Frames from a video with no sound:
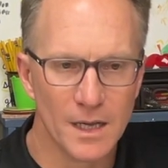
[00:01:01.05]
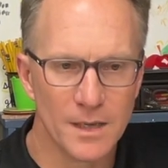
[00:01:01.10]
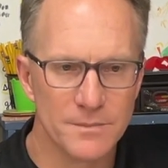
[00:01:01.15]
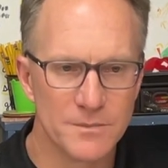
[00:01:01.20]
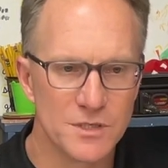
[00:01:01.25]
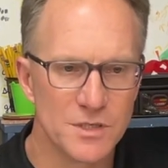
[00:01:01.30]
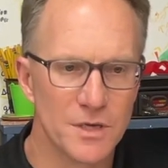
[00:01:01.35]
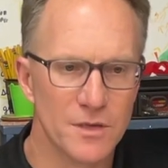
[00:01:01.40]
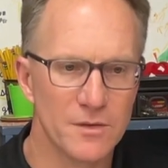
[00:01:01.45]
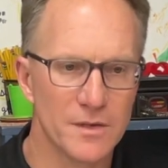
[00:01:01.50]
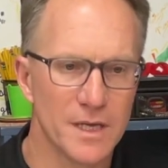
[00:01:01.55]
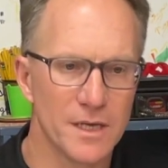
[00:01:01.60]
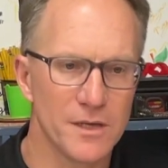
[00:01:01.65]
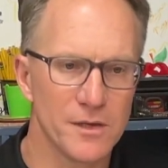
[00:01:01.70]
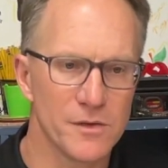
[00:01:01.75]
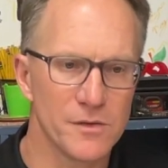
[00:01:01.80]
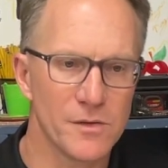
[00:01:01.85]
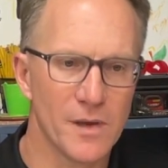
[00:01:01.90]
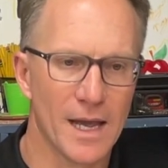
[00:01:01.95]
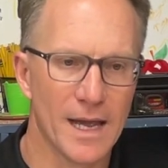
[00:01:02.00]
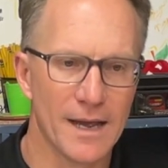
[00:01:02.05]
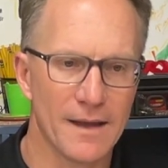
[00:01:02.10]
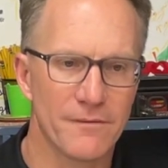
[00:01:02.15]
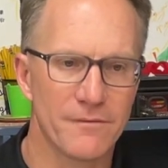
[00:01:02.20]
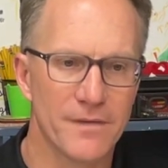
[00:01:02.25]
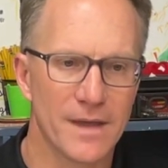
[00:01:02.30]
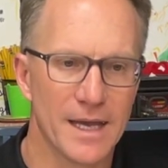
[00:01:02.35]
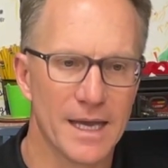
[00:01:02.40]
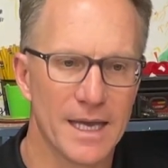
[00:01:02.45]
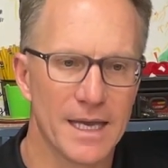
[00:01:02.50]
so that you have
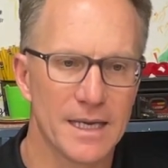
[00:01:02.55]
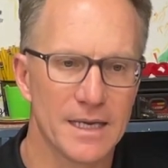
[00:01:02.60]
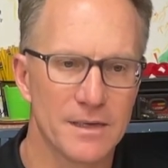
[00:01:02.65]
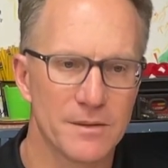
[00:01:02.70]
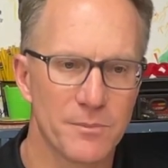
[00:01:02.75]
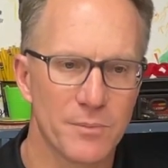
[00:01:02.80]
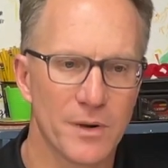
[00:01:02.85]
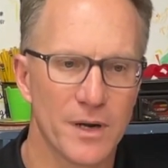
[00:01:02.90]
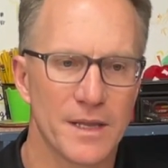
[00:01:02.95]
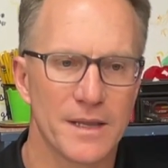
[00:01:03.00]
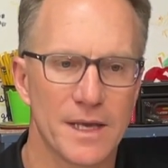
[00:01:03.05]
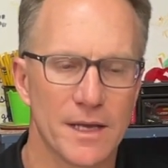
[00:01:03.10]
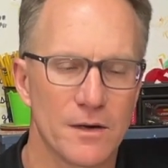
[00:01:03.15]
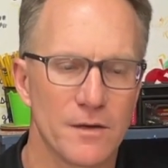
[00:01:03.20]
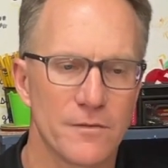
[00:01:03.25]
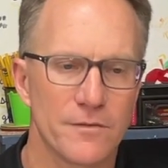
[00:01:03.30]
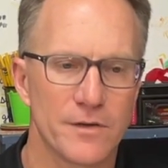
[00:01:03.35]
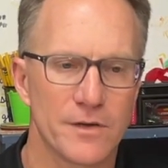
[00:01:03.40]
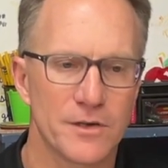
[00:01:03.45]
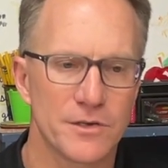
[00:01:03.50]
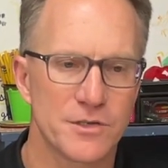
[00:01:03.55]
that, and pray that over your